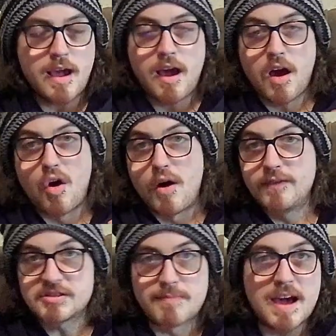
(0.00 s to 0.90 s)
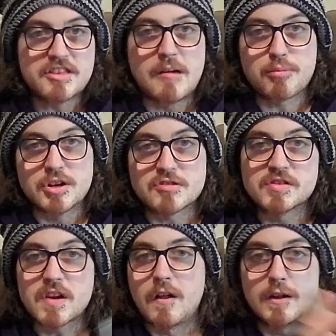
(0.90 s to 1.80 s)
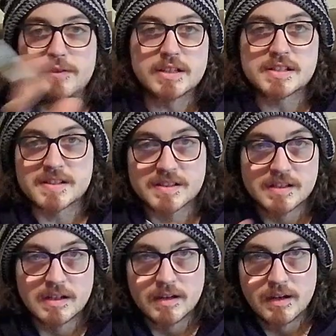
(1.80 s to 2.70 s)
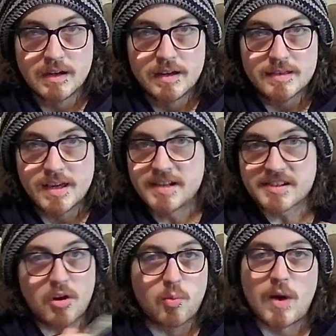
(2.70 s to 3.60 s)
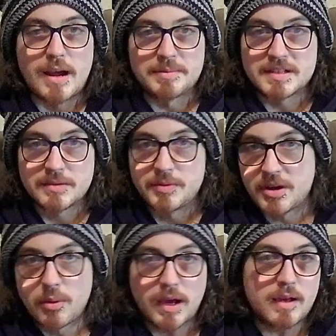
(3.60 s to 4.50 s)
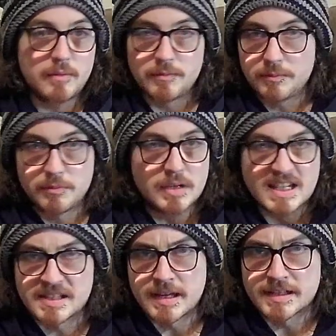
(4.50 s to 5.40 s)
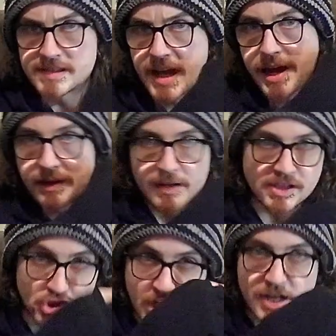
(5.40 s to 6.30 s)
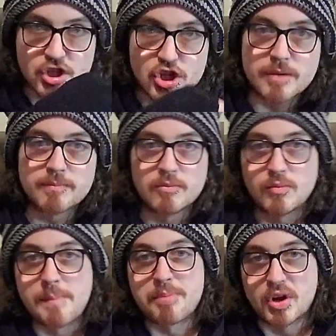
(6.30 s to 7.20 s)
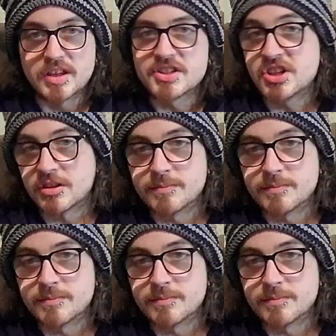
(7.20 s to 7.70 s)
All of its math operations, all of its things are wiped. We don't. It's dead. It's dead, Jim. We put it in the dirt.